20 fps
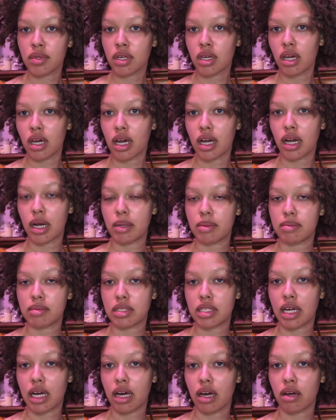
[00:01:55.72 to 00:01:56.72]
It comes
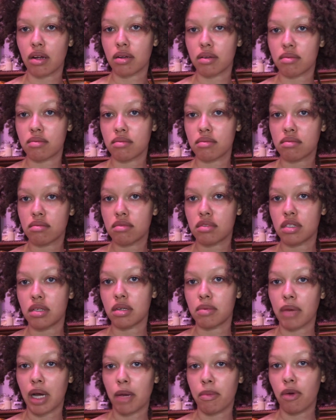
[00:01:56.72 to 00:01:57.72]
down to
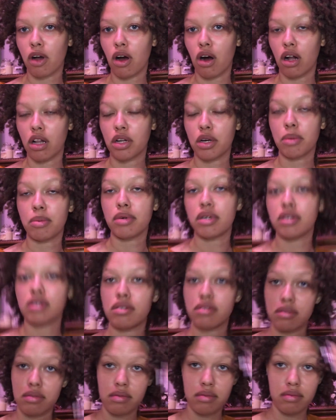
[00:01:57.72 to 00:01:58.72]
my collarbone.